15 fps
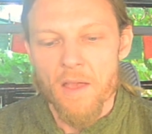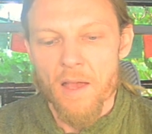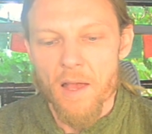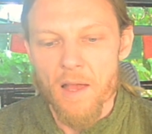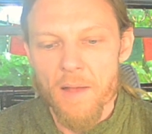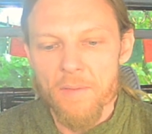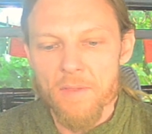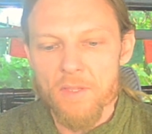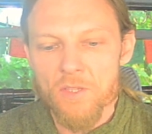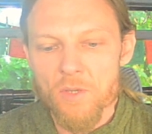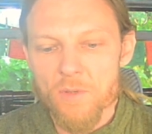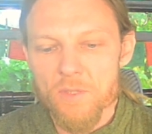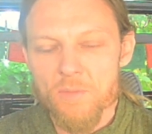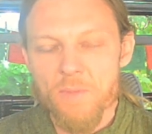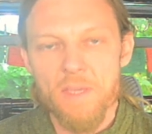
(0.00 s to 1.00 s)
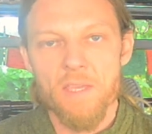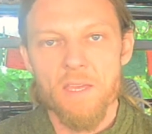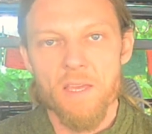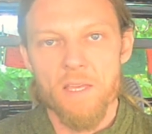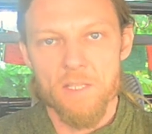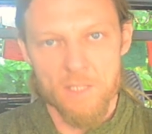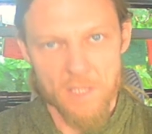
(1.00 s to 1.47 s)
Do you want to make
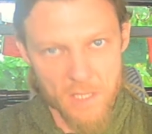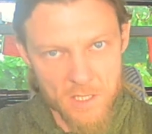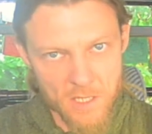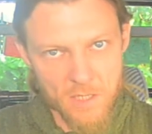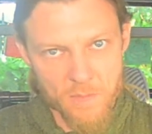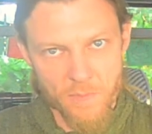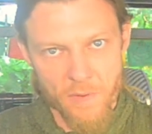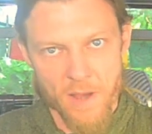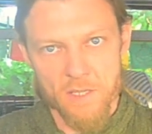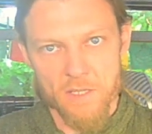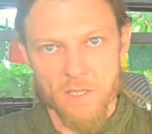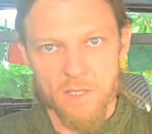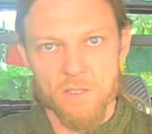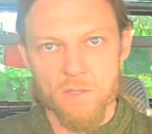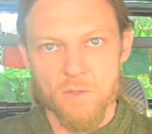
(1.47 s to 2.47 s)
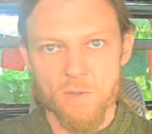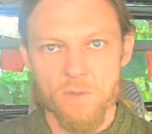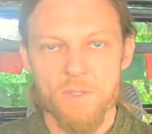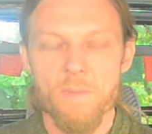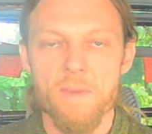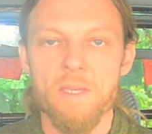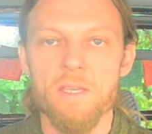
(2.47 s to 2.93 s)
it a seated practice? Do you want
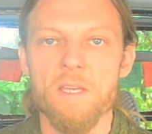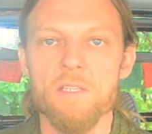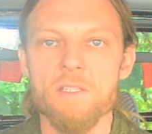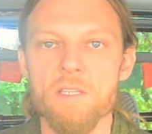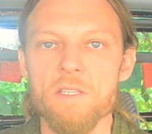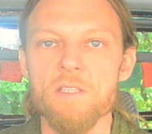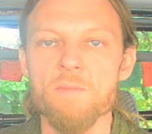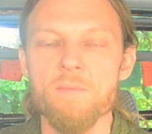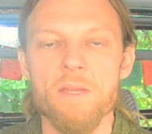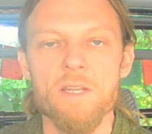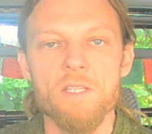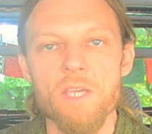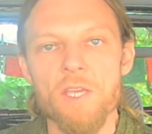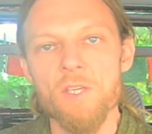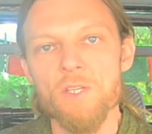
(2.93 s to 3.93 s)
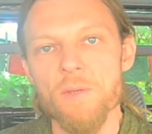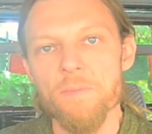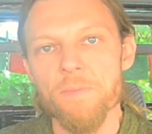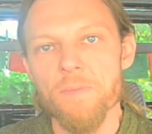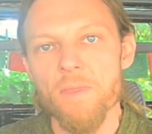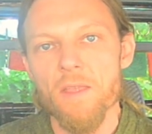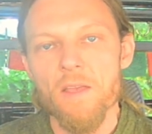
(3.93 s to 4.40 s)
to make it a seated
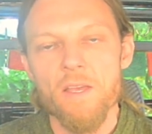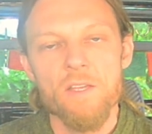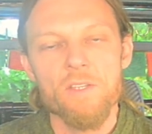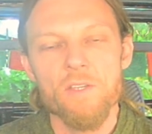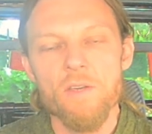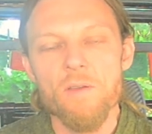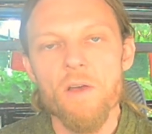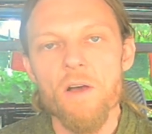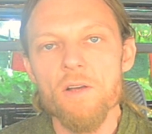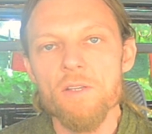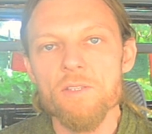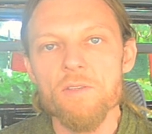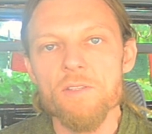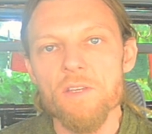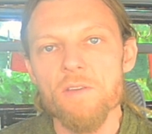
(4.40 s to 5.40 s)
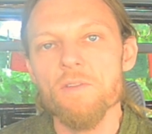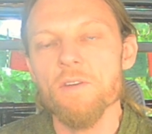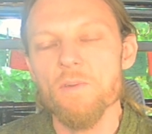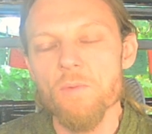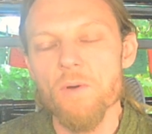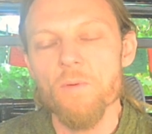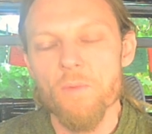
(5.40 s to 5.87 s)
meditation? So asking yourself kind
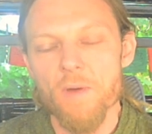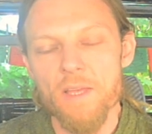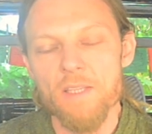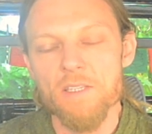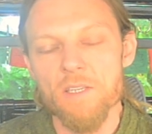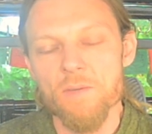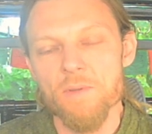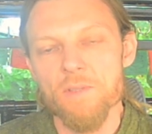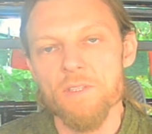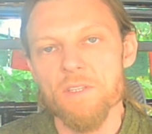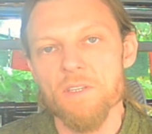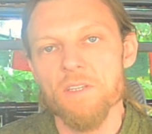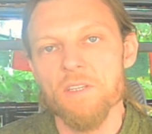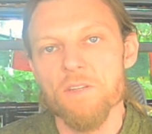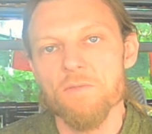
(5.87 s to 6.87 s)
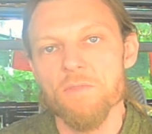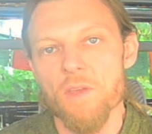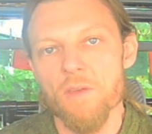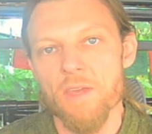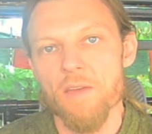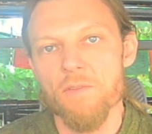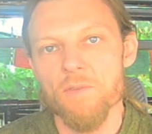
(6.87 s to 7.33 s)
of what is it you want to kind of
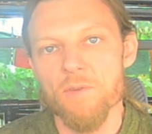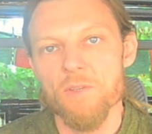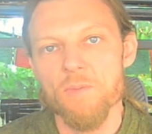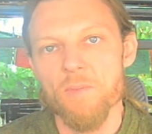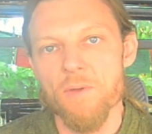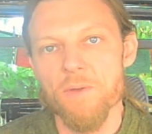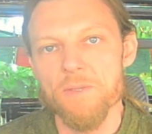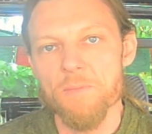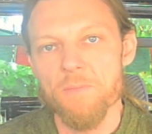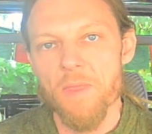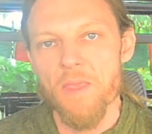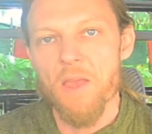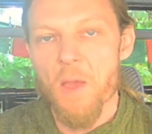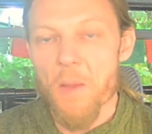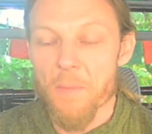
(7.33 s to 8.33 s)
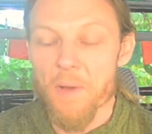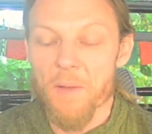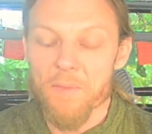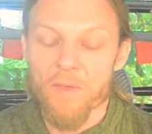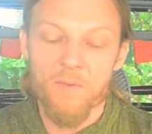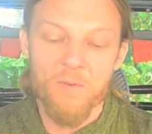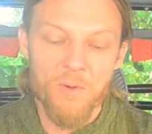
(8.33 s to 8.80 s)
get from your experience. But
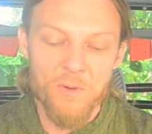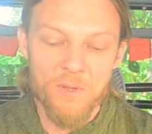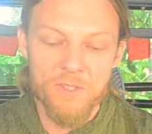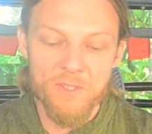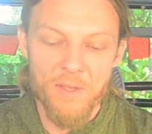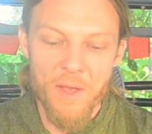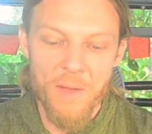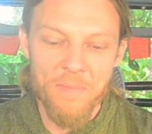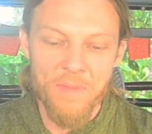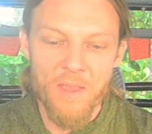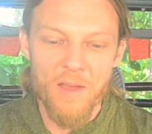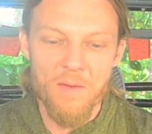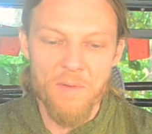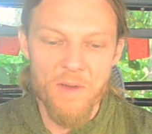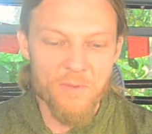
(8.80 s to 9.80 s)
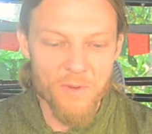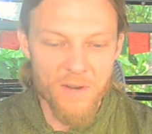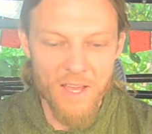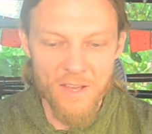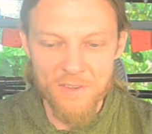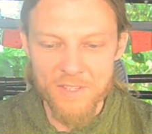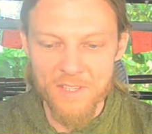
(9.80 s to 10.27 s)
of course, above all
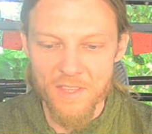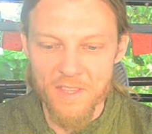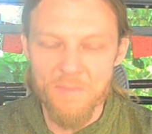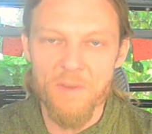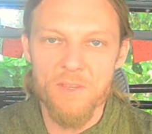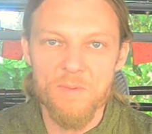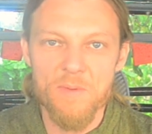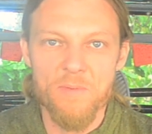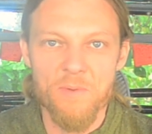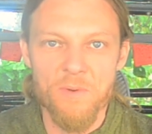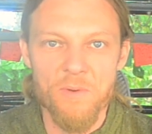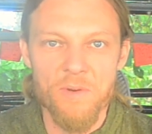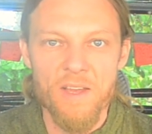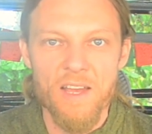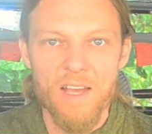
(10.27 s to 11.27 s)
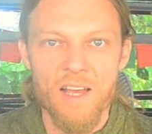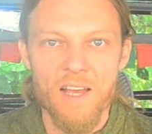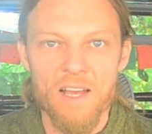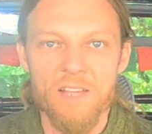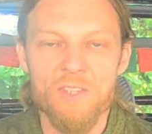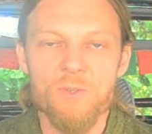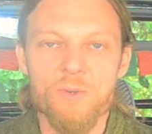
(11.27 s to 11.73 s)
else, I think most people
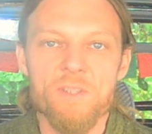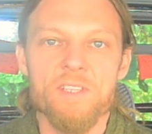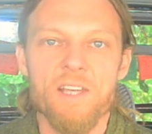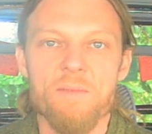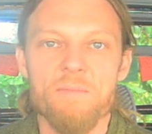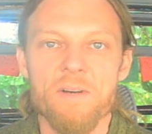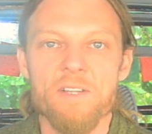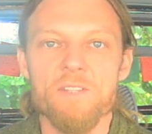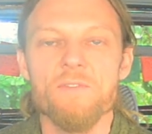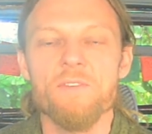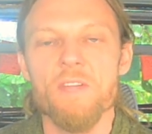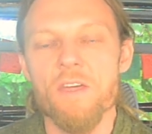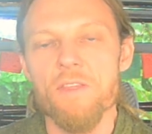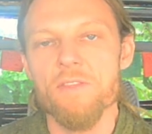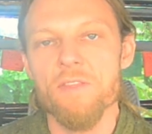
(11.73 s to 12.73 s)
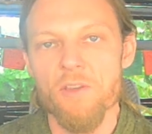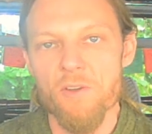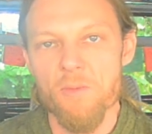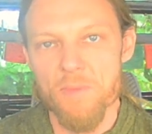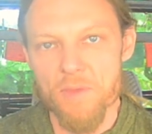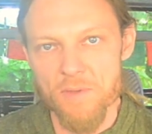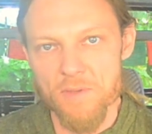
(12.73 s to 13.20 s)
enjoy soundbars for their
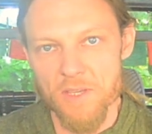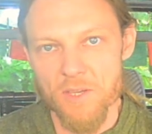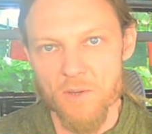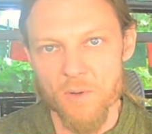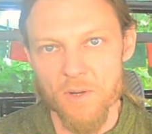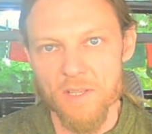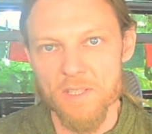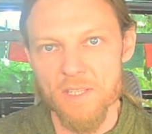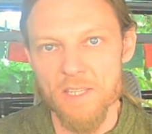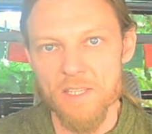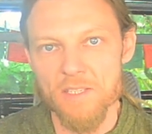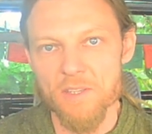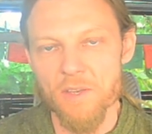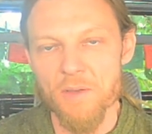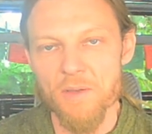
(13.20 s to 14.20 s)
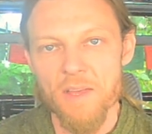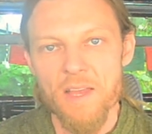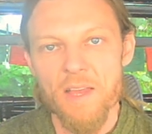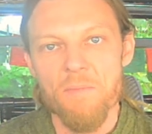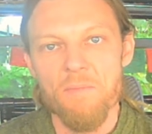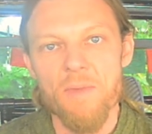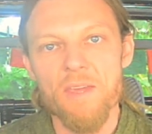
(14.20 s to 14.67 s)
therapeutic qualities. So
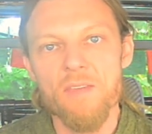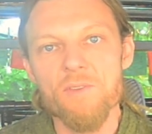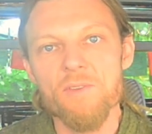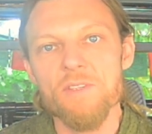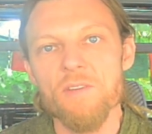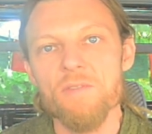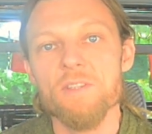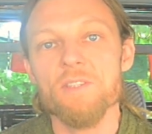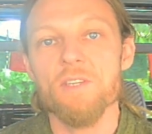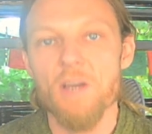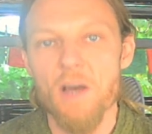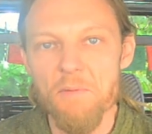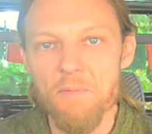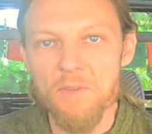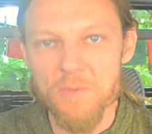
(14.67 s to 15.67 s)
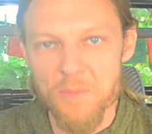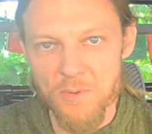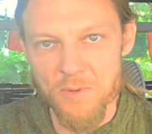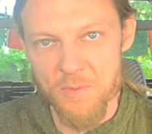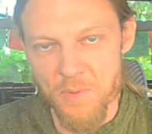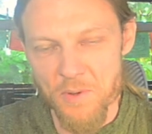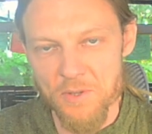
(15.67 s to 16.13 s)
making yourself as comfortable
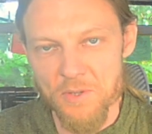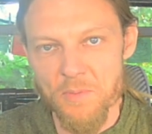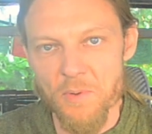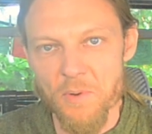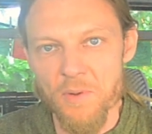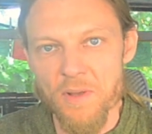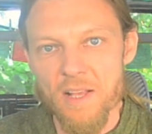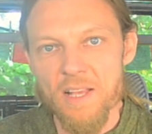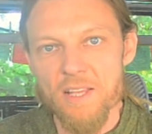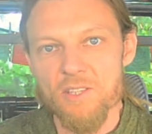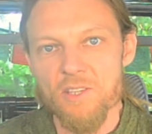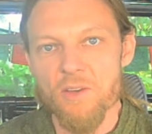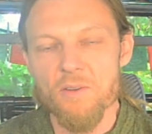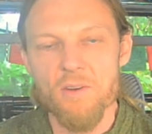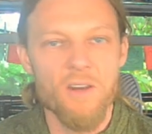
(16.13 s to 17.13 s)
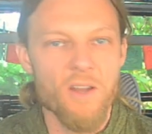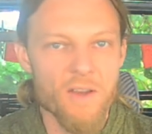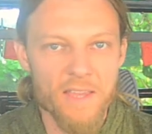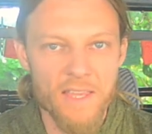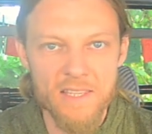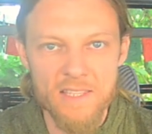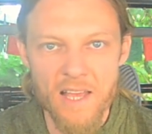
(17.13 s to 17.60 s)
as possible. So
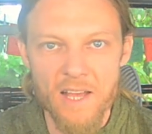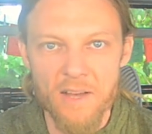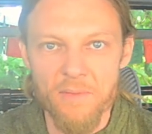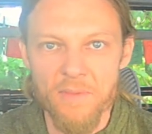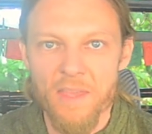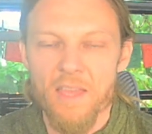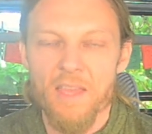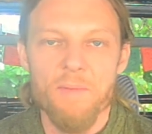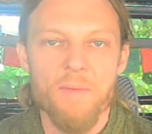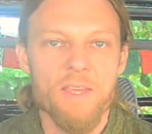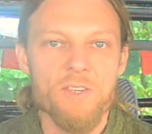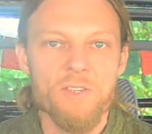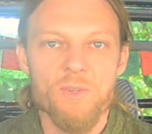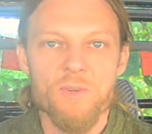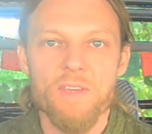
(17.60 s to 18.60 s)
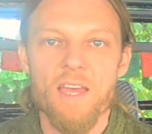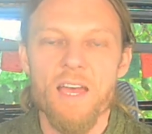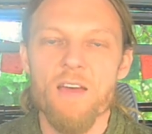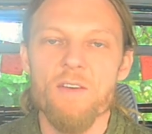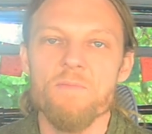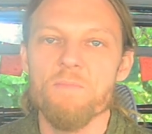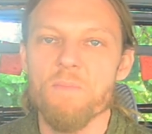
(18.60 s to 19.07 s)
lying down, making sure you
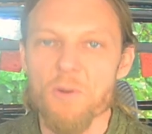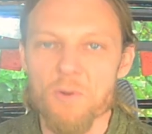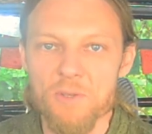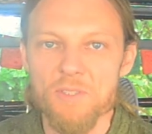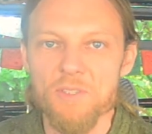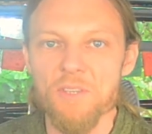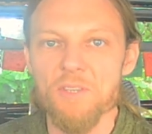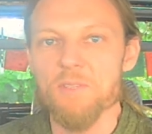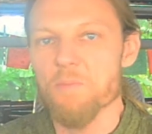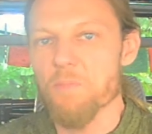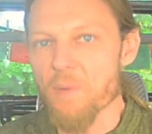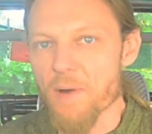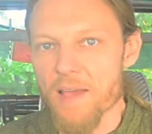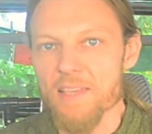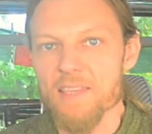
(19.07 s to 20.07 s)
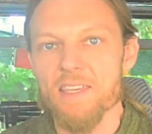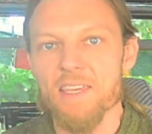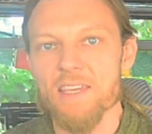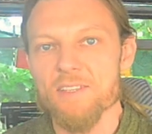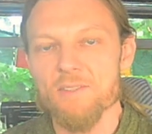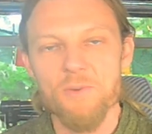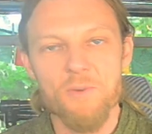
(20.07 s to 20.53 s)
have bolsters,
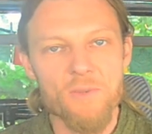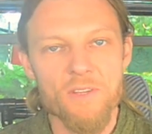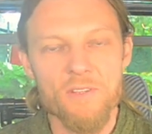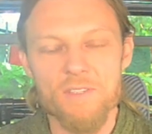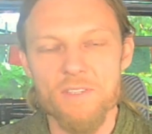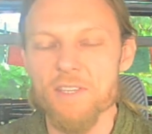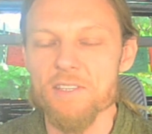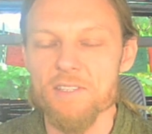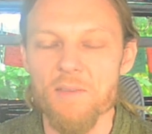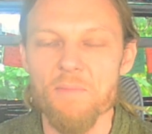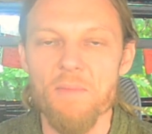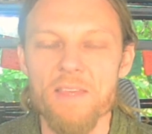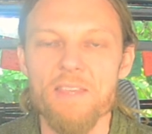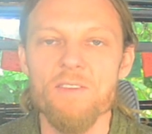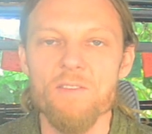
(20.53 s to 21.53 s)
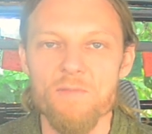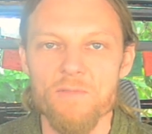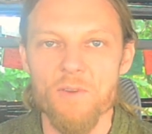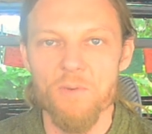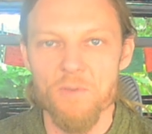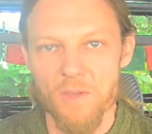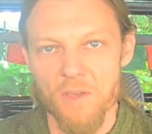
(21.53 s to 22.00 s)
blankets, all those things that make you
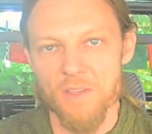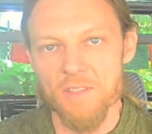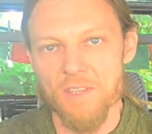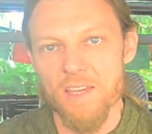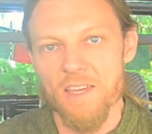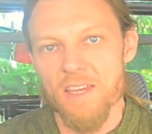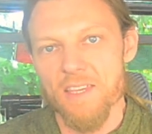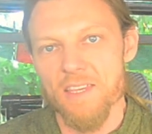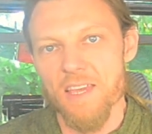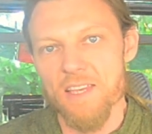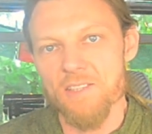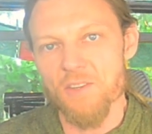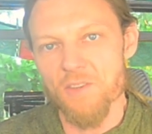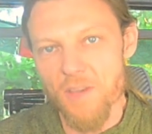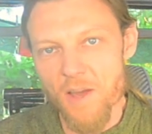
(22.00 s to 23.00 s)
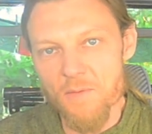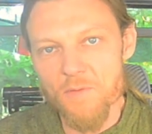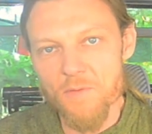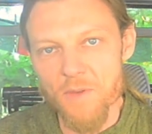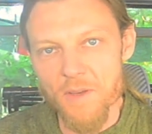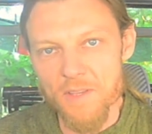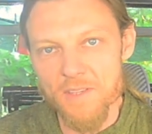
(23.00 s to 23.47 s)
feel good. Okay, so
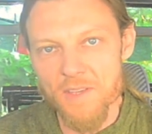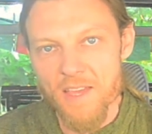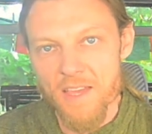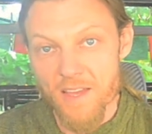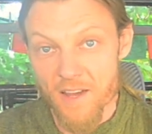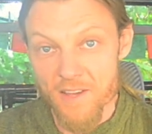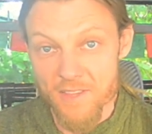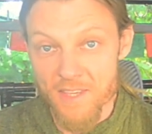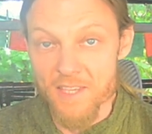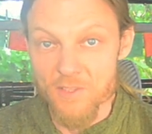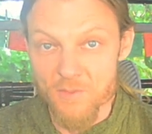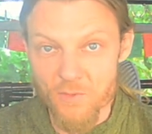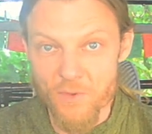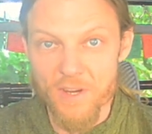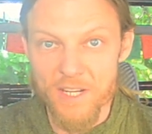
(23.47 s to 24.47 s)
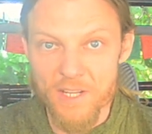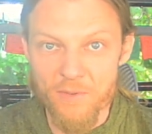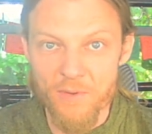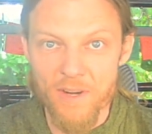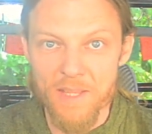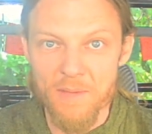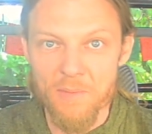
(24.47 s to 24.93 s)
comfort I think is really,
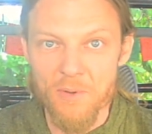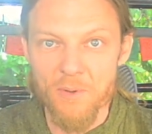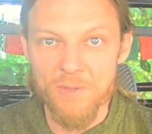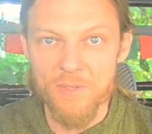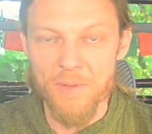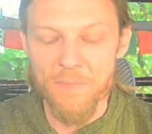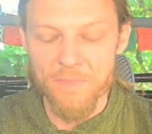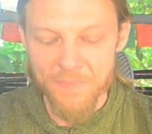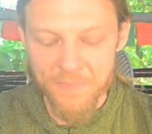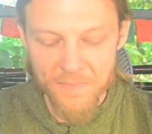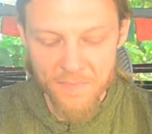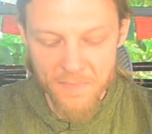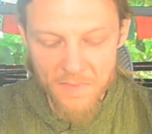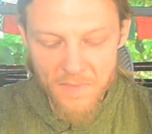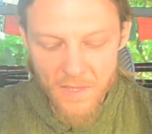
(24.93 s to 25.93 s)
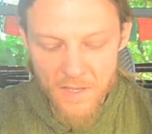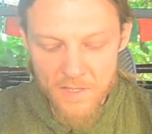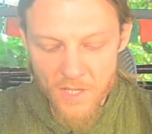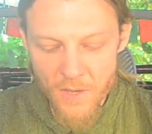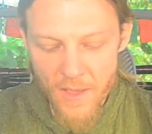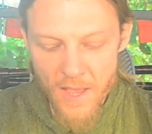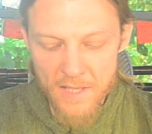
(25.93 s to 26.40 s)
really important. So